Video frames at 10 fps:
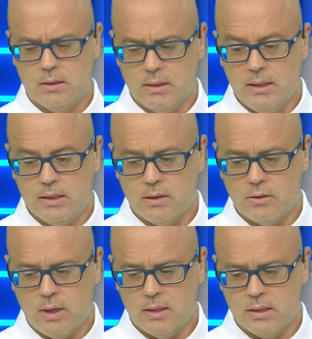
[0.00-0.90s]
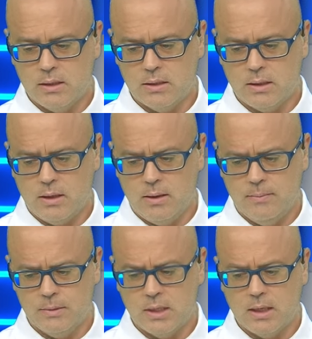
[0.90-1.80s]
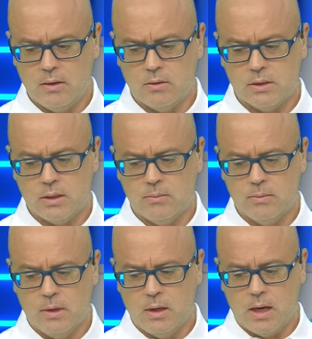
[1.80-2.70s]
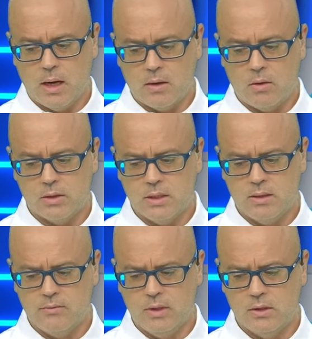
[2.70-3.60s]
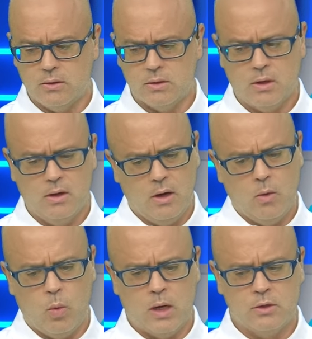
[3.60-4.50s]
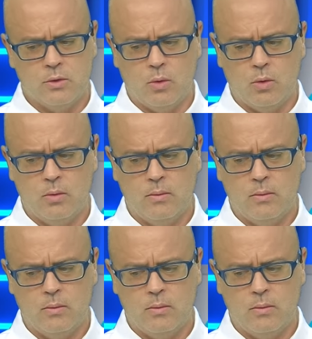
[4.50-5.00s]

decent races, um, taking on some high-class individuals. A one draw,